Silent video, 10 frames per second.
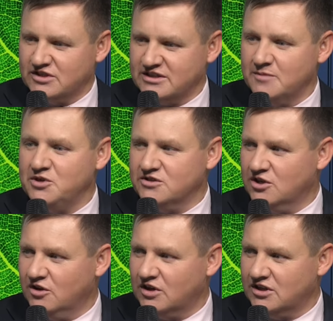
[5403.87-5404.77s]
It's
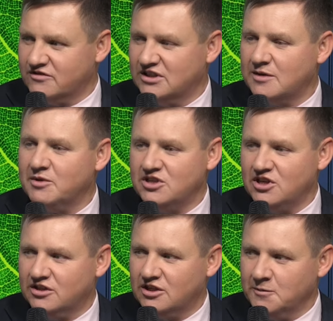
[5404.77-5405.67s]
time to speak
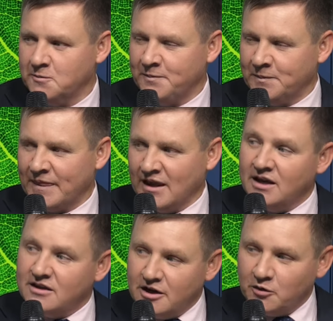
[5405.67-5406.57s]
about weight.
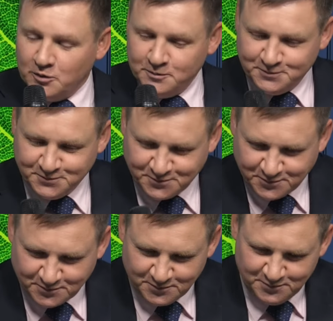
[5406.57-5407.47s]
It's too late to
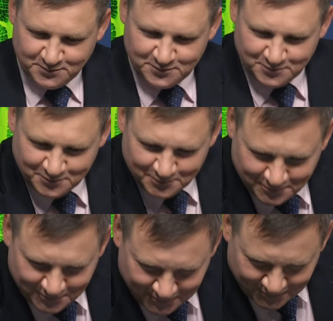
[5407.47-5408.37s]
speak about weight. We have
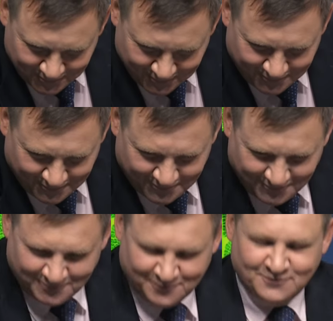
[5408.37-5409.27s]
to act now.
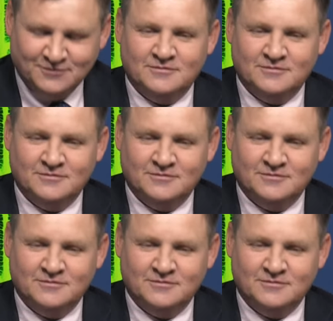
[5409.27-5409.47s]
Thank